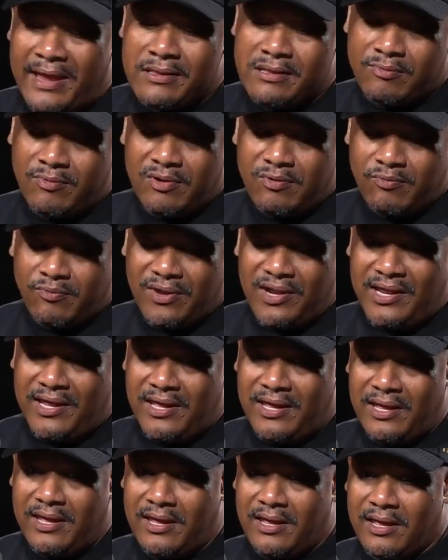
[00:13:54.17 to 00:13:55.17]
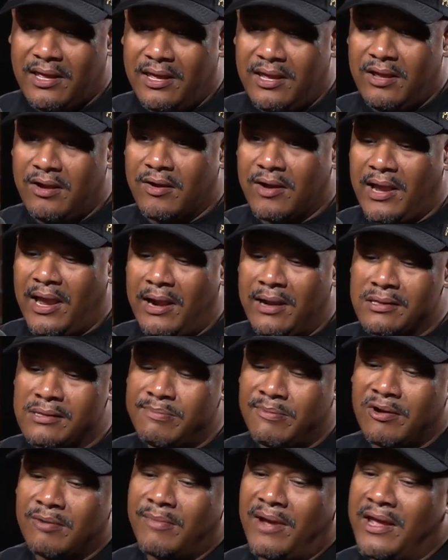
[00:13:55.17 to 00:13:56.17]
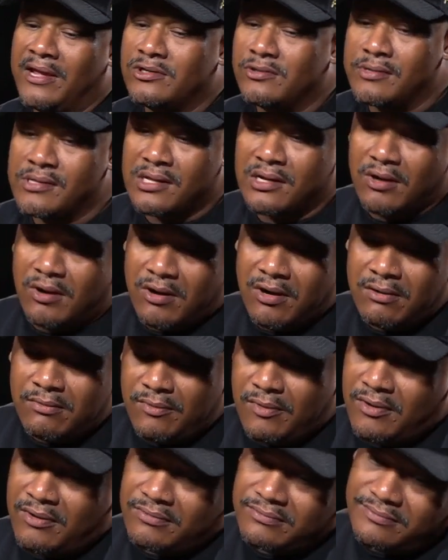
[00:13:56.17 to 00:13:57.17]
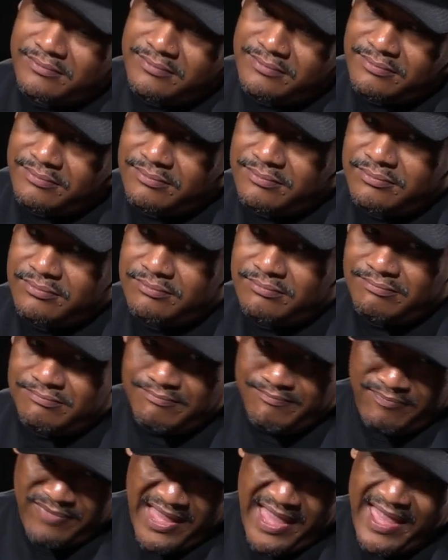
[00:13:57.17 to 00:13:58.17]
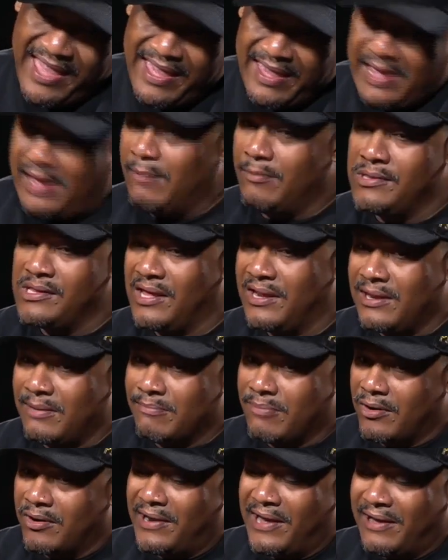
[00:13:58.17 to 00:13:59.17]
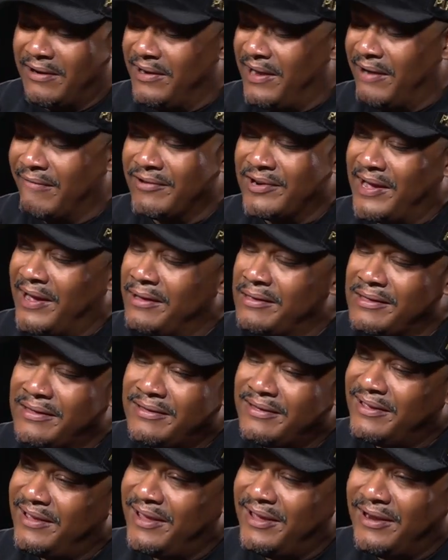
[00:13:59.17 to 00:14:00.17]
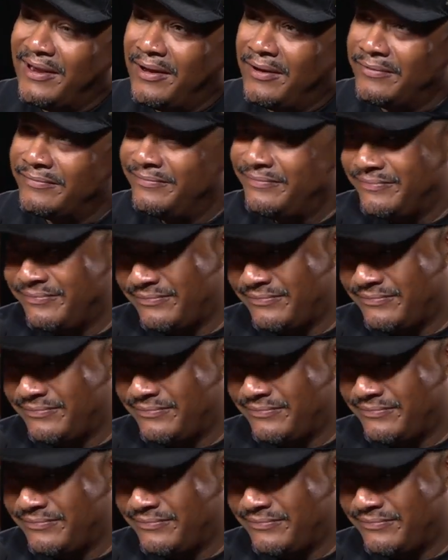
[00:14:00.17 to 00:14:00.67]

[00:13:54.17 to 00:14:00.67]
that's what really, you know, kind of spurred my interest in art. Well, I was getting burnt out in advertising, you know,